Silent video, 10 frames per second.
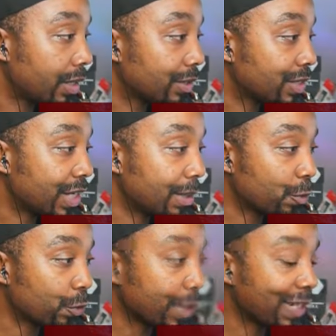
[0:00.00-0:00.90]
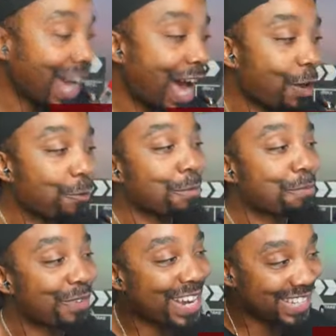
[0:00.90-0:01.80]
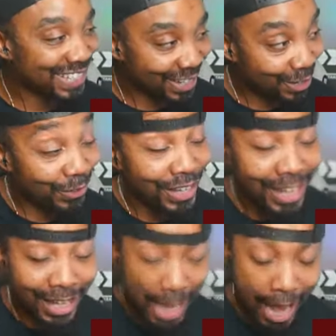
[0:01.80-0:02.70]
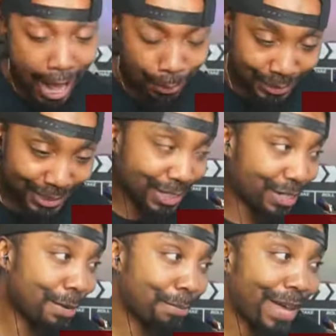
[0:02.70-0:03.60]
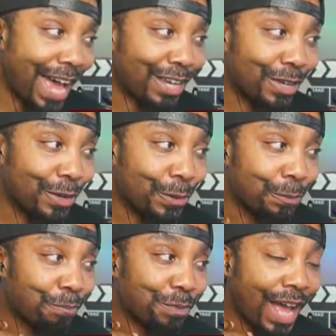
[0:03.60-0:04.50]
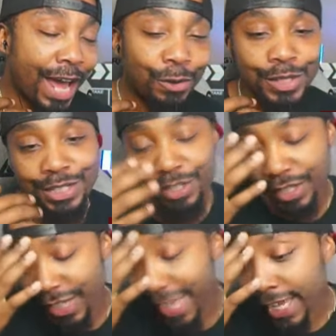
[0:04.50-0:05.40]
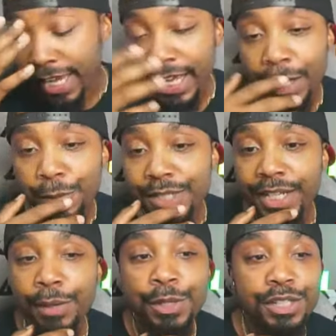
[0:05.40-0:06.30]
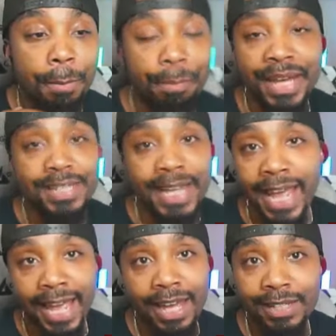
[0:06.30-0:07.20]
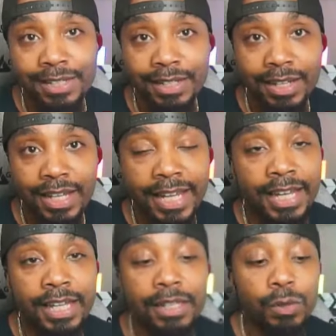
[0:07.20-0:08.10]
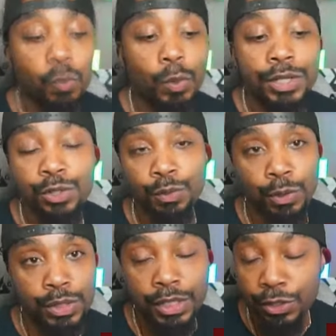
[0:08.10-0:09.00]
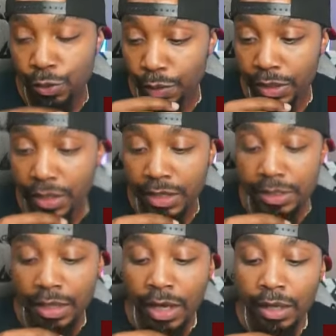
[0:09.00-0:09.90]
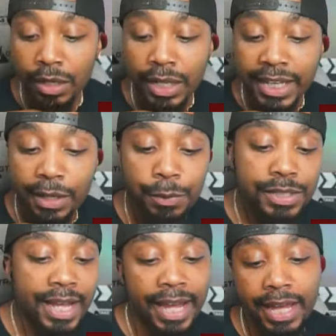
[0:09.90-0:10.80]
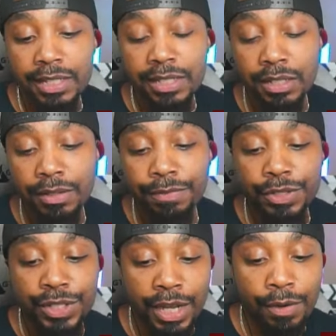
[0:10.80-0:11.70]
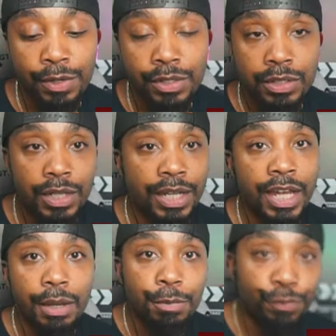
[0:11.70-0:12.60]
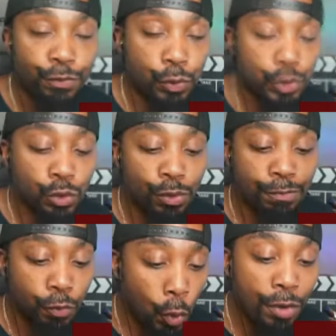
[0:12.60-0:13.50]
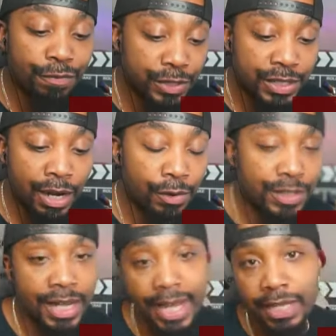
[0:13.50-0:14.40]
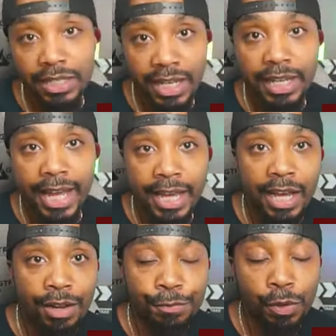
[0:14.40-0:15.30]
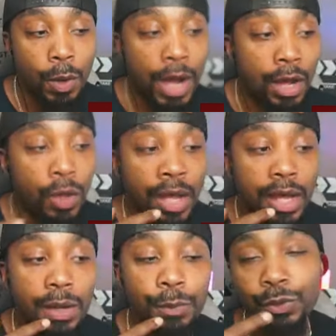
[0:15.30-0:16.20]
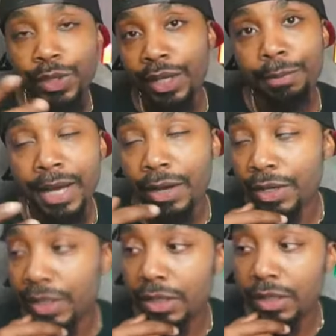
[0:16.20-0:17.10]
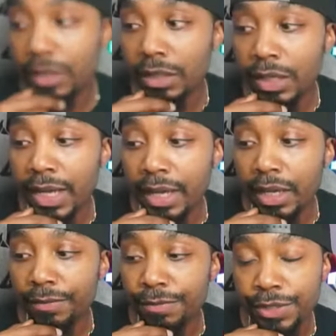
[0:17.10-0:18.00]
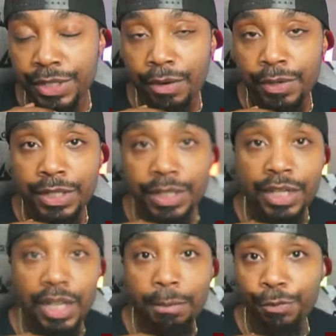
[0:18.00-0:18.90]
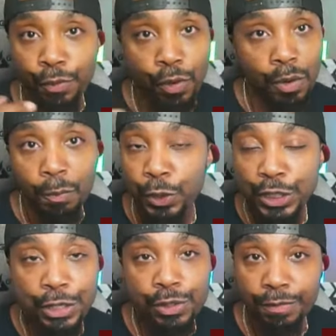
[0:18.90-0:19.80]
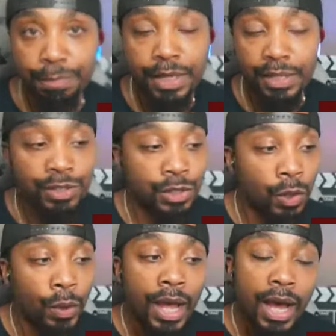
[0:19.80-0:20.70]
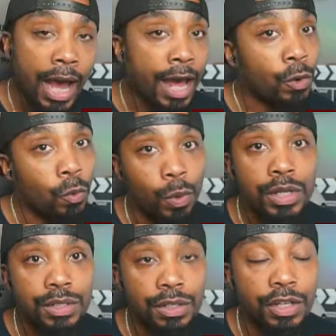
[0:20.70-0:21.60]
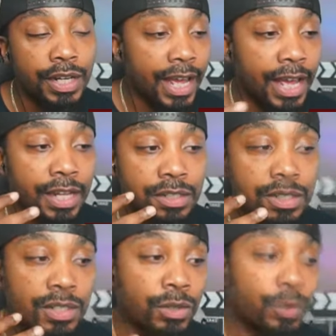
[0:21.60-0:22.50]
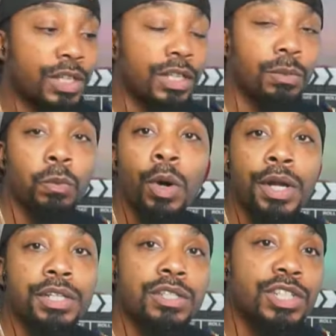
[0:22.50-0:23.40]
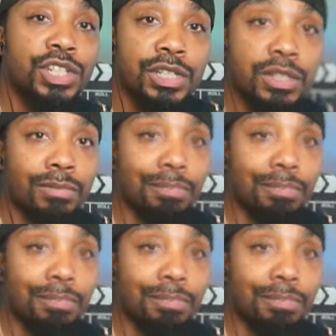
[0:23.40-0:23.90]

Team Green, Otto for Prez. Yo, Otto needs to come back, yo. Otto needs to... Like, he was the best hand in Westeros history, because he was the hand to Viserys, the king before Viserys and King Aegon for a while. And when you think about it, Viserys and the king before him were years of peace. So Otto was a good hand until he wanted to just